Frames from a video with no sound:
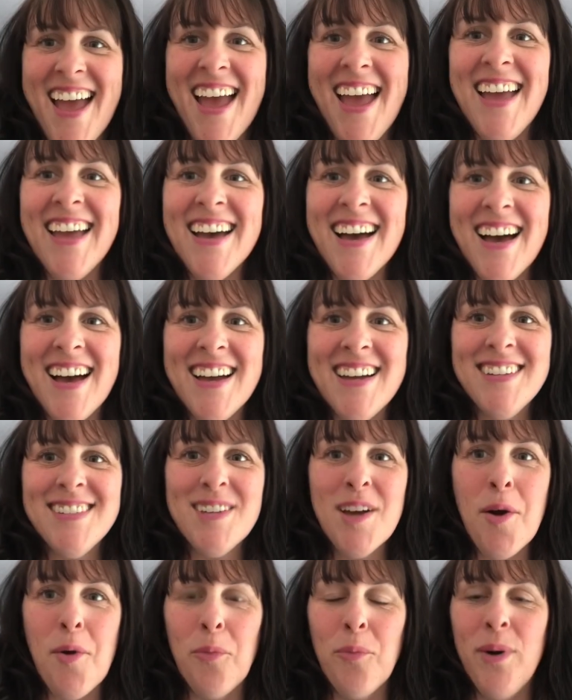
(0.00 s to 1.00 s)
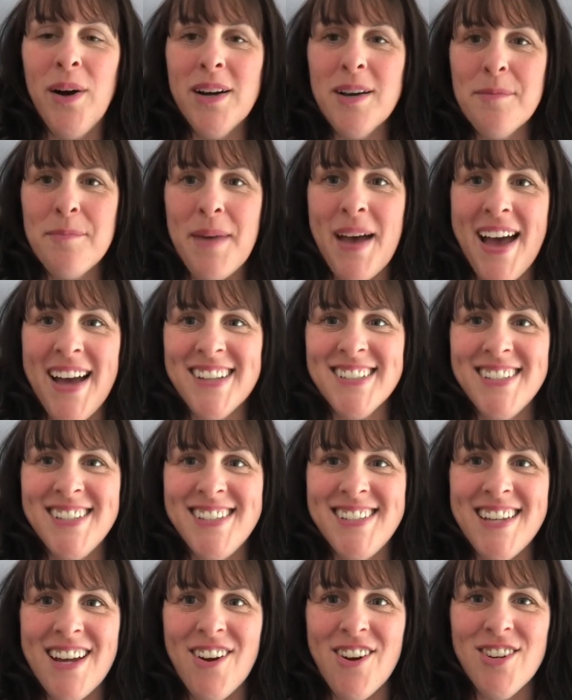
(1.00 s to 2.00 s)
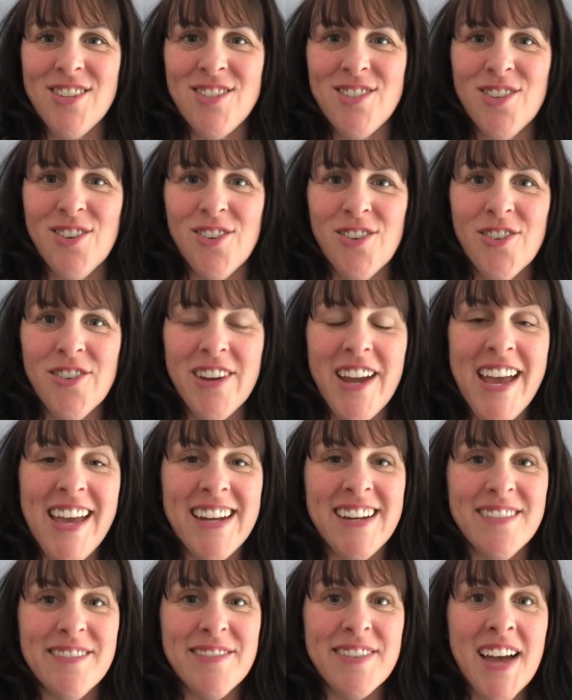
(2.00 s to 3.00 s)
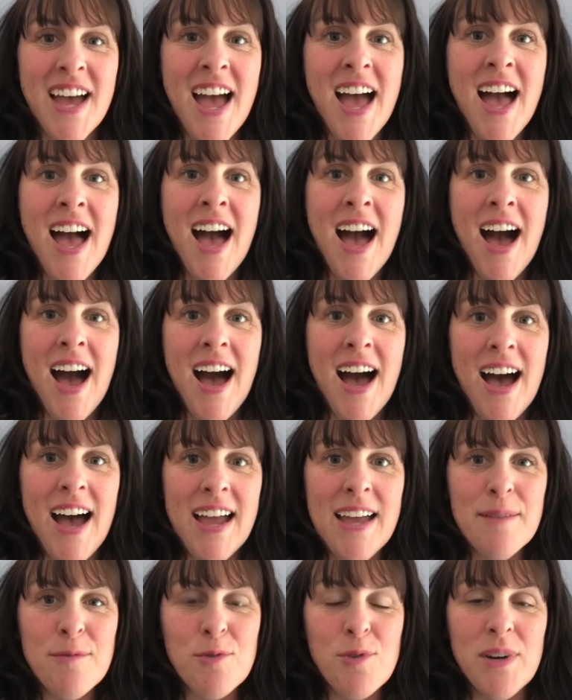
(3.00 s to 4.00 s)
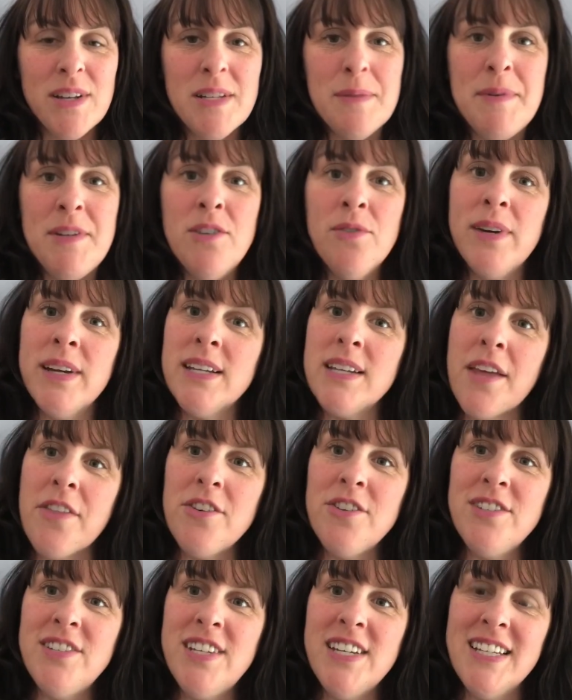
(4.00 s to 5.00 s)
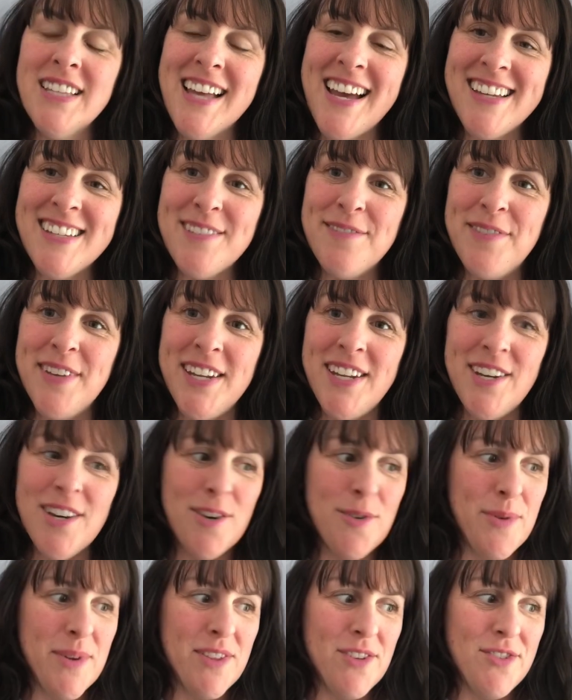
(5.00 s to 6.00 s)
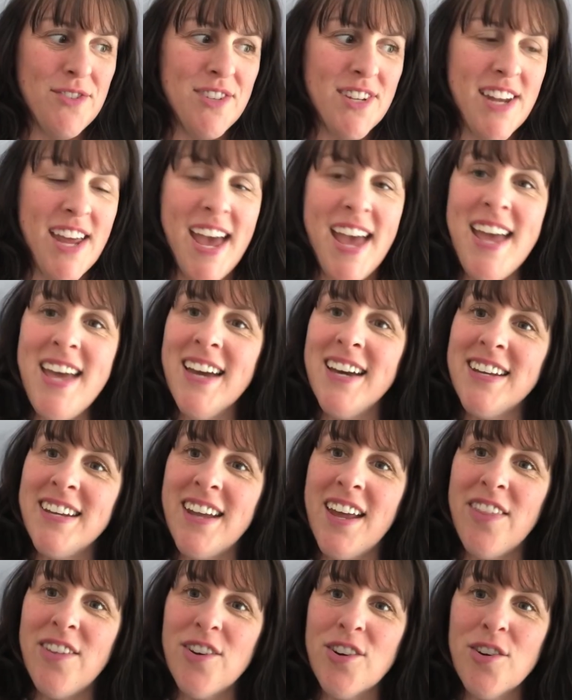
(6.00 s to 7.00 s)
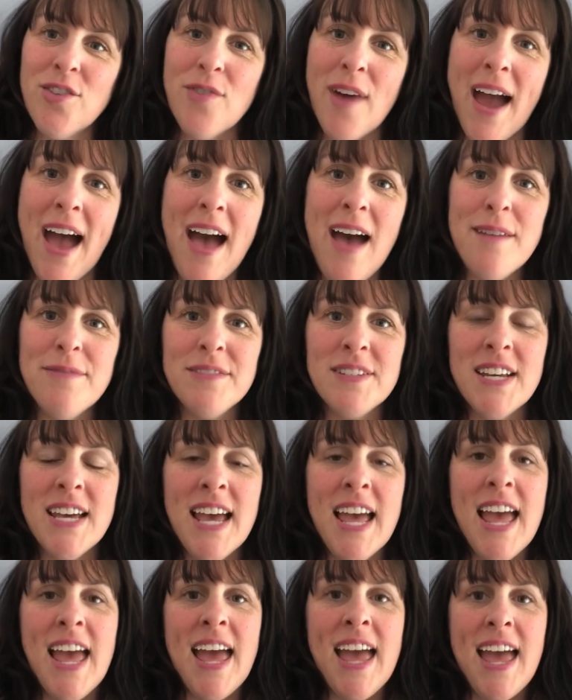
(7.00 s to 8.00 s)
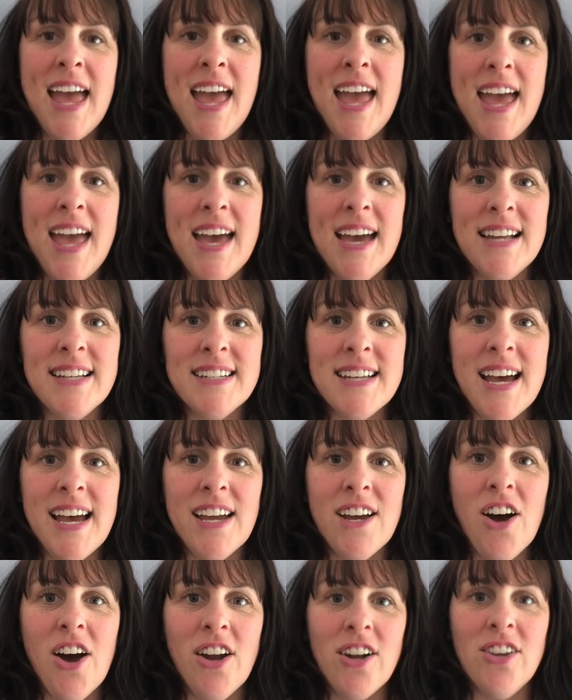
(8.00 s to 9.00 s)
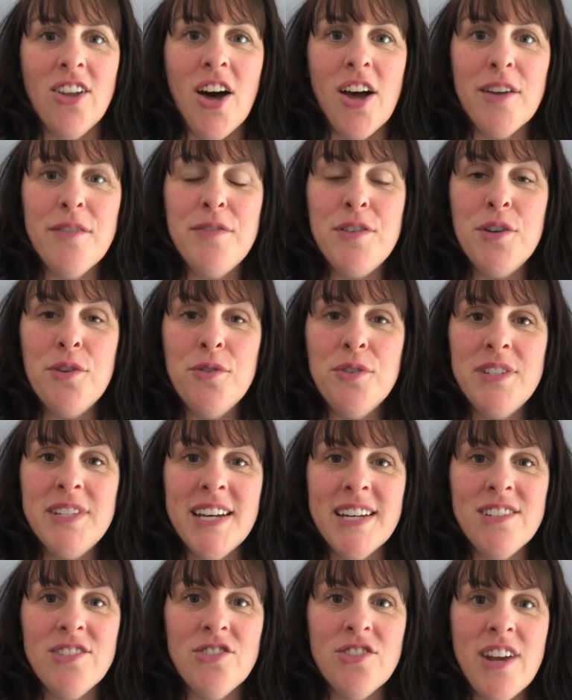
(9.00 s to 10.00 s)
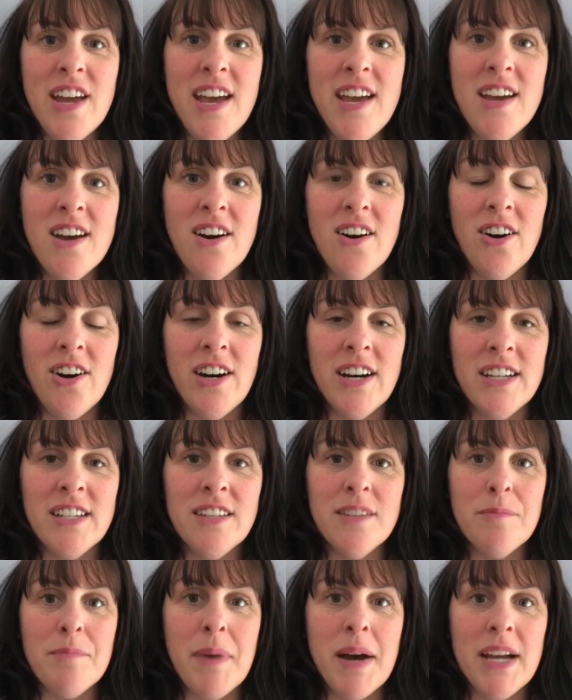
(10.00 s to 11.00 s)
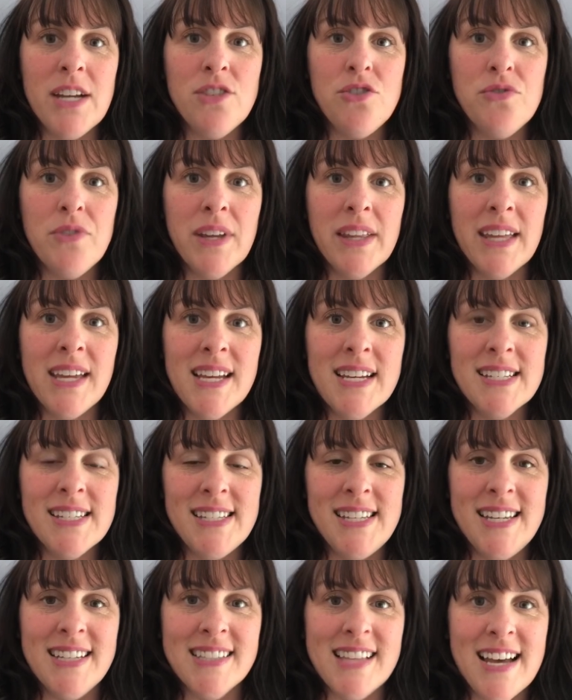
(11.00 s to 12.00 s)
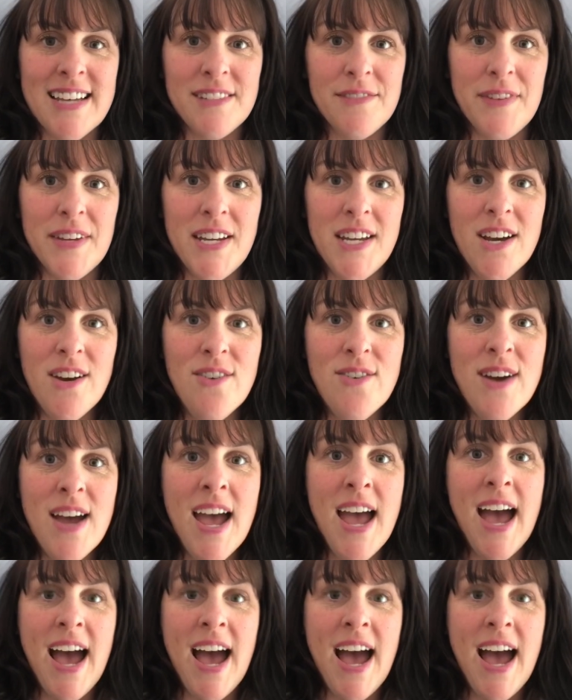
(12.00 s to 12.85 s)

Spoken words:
Hey guys, welcome back to Sarah's So Creative. I am going to be doing another sea glass video with you today, another craft. And I got a lot of views yesterday on my drilling sea glass video,